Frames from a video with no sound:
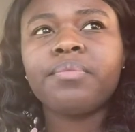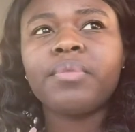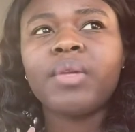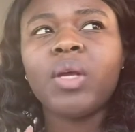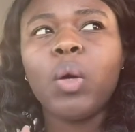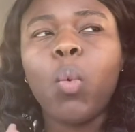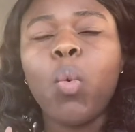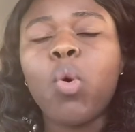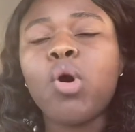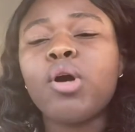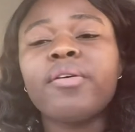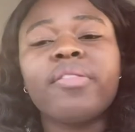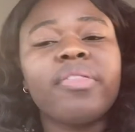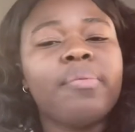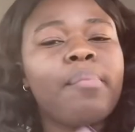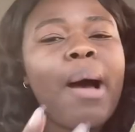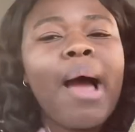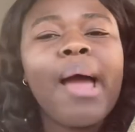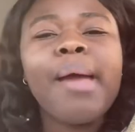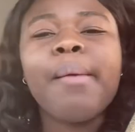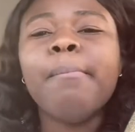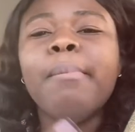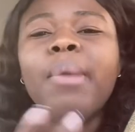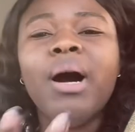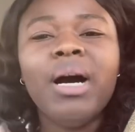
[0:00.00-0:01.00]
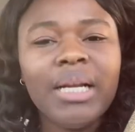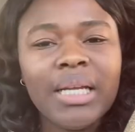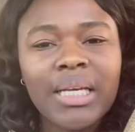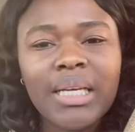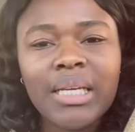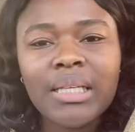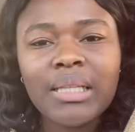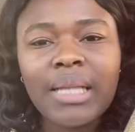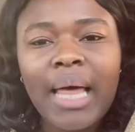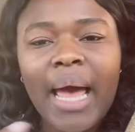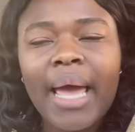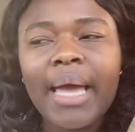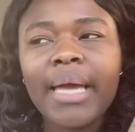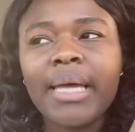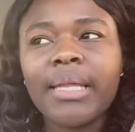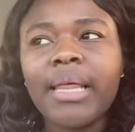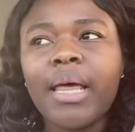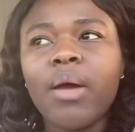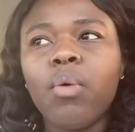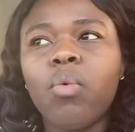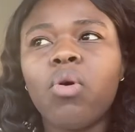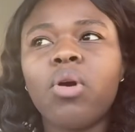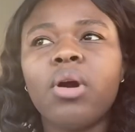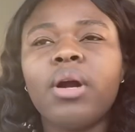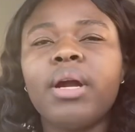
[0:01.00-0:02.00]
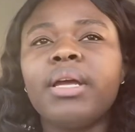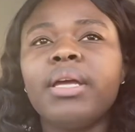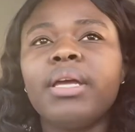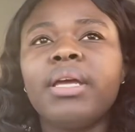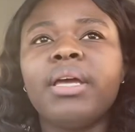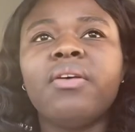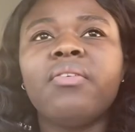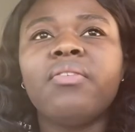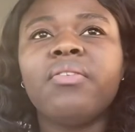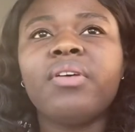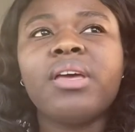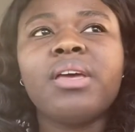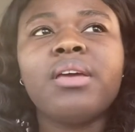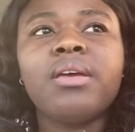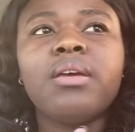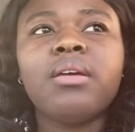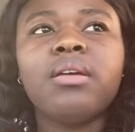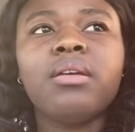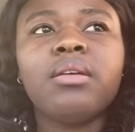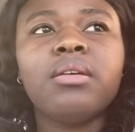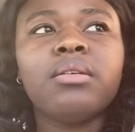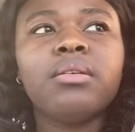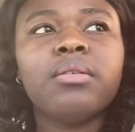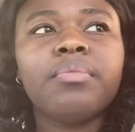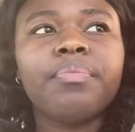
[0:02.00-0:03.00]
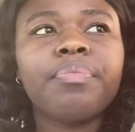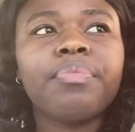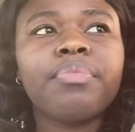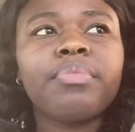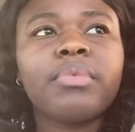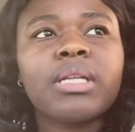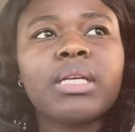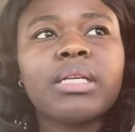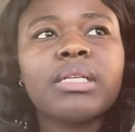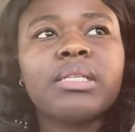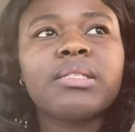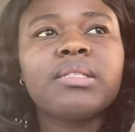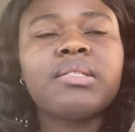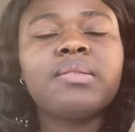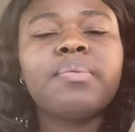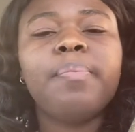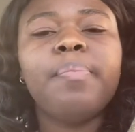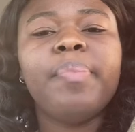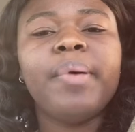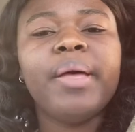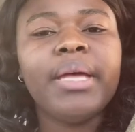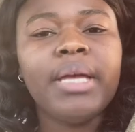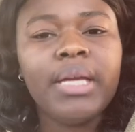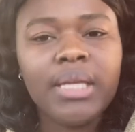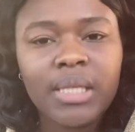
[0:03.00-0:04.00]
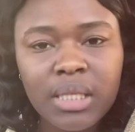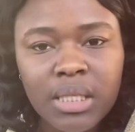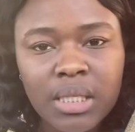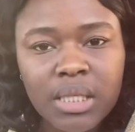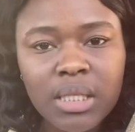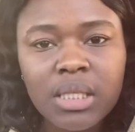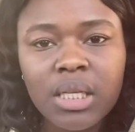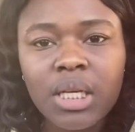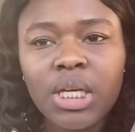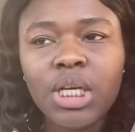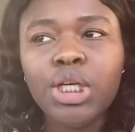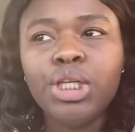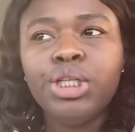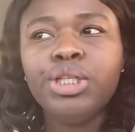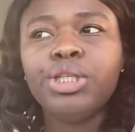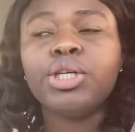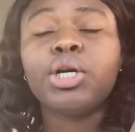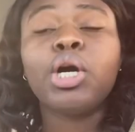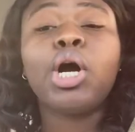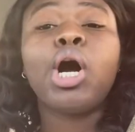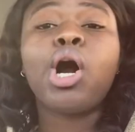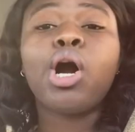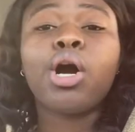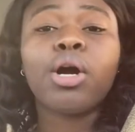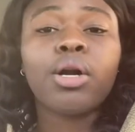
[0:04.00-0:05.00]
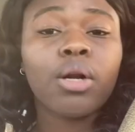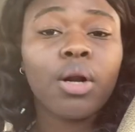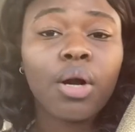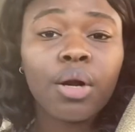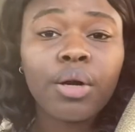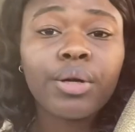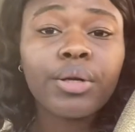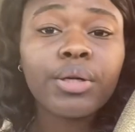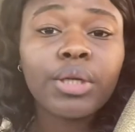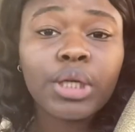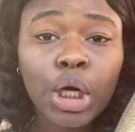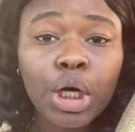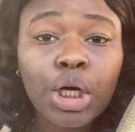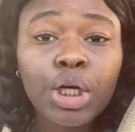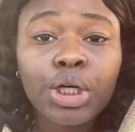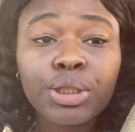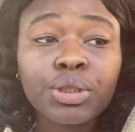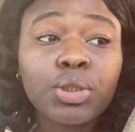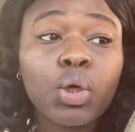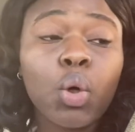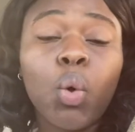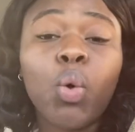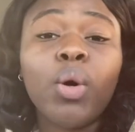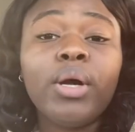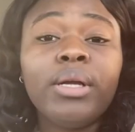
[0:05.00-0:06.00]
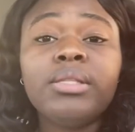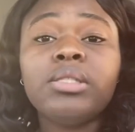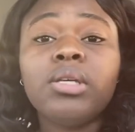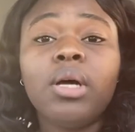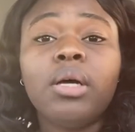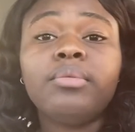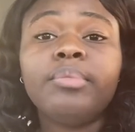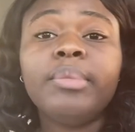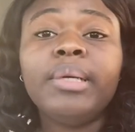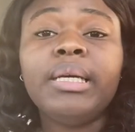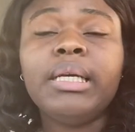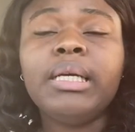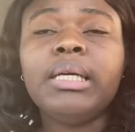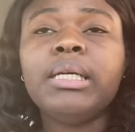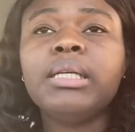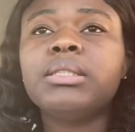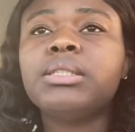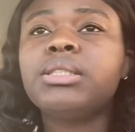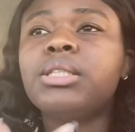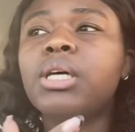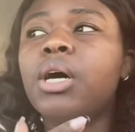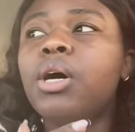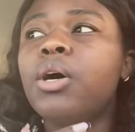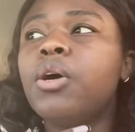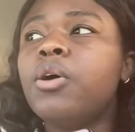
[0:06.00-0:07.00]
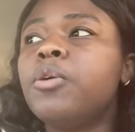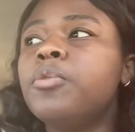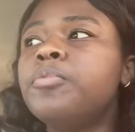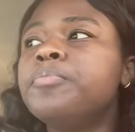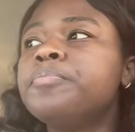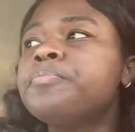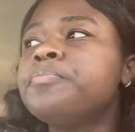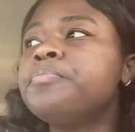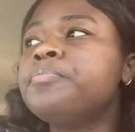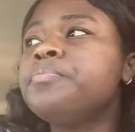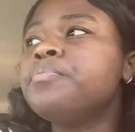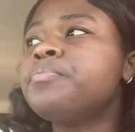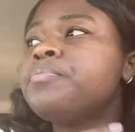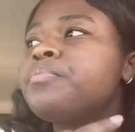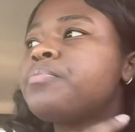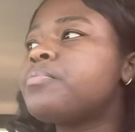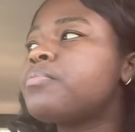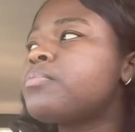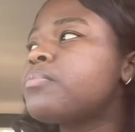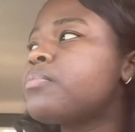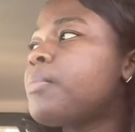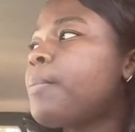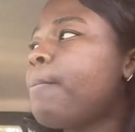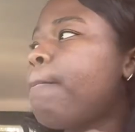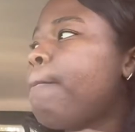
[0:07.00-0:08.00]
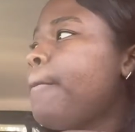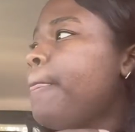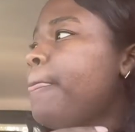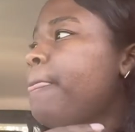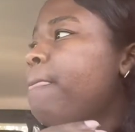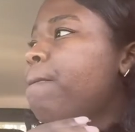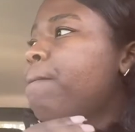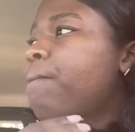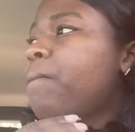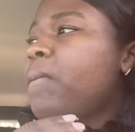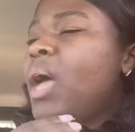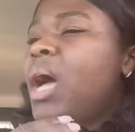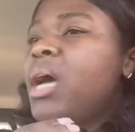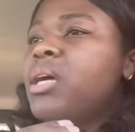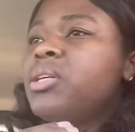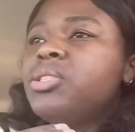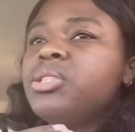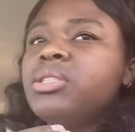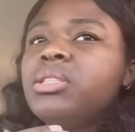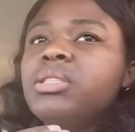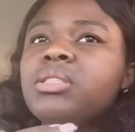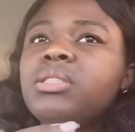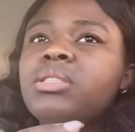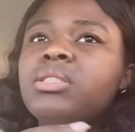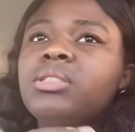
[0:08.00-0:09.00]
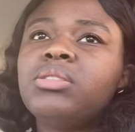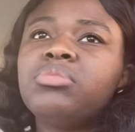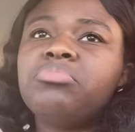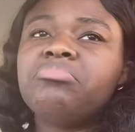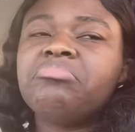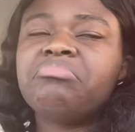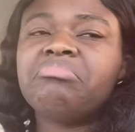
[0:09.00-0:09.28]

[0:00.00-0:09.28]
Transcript: worth my money. Like, they weren't giving spend your hard earned coins on me. So I just,